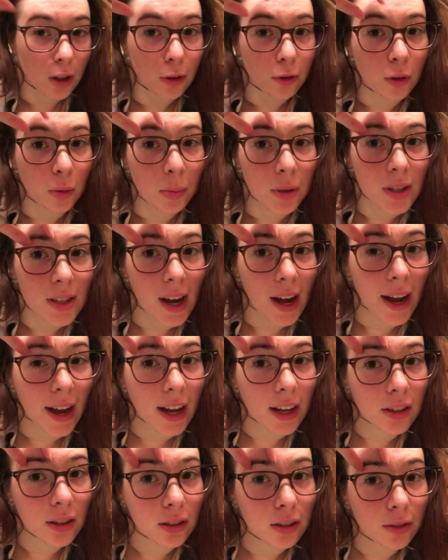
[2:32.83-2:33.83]
from a
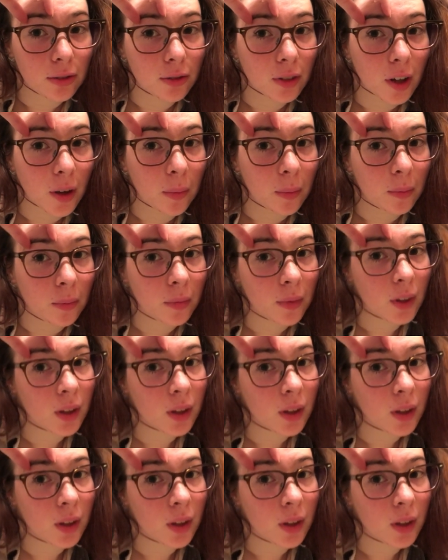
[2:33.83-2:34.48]
diagonal from